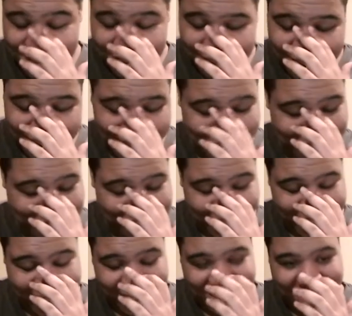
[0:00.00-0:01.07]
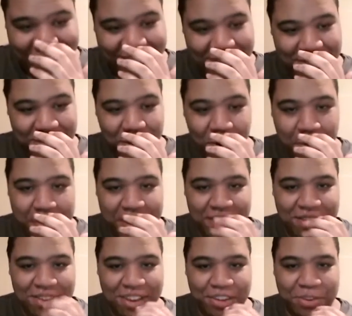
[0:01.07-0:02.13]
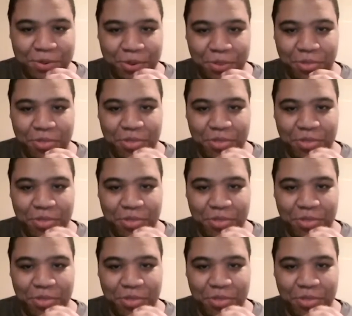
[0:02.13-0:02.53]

Oh my goodness, there's so many sexual